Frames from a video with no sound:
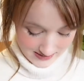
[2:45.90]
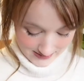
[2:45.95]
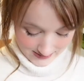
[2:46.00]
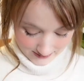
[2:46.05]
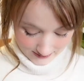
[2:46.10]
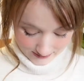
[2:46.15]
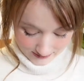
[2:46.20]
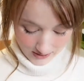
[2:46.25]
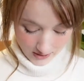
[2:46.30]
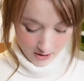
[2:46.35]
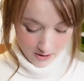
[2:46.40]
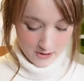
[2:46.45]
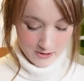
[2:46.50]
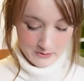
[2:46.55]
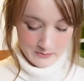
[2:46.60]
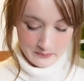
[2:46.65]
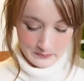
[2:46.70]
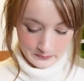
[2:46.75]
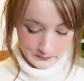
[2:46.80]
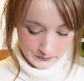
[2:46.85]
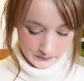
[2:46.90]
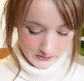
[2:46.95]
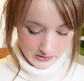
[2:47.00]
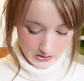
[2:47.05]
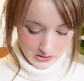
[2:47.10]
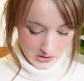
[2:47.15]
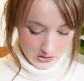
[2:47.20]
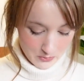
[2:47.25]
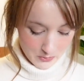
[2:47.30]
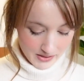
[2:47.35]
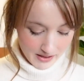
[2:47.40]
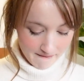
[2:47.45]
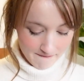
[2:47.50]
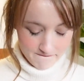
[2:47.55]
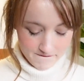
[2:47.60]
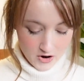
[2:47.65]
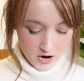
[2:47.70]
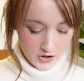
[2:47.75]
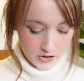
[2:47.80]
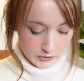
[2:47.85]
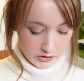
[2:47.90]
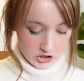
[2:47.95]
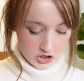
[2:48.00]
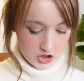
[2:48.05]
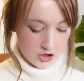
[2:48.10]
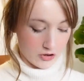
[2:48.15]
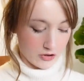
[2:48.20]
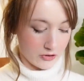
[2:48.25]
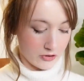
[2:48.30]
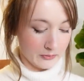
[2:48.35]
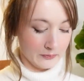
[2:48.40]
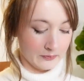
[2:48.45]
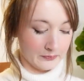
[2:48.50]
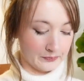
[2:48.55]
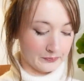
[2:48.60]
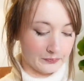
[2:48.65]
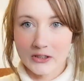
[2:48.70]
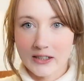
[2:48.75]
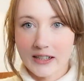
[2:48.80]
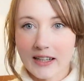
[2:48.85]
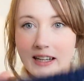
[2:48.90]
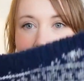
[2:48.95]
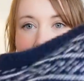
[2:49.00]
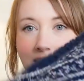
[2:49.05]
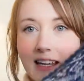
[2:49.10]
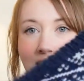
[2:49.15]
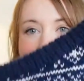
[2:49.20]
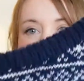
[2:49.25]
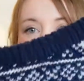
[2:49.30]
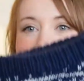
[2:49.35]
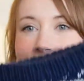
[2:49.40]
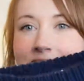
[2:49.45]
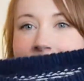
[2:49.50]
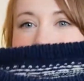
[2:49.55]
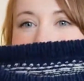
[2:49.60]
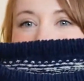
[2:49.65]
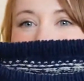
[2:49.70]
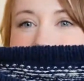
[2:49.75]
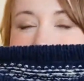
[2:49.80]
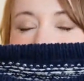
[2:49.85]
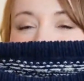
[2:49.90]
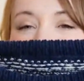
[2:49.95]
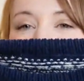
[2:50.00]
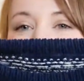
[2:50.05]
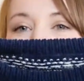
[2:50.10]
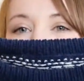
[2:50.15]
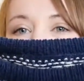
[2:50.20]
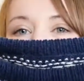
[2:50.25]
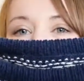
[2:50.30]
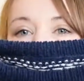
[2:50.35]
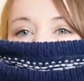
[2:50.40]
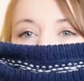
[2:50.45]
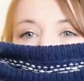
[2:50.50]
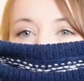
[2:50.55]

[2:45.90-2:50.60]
So, without further ado, here is my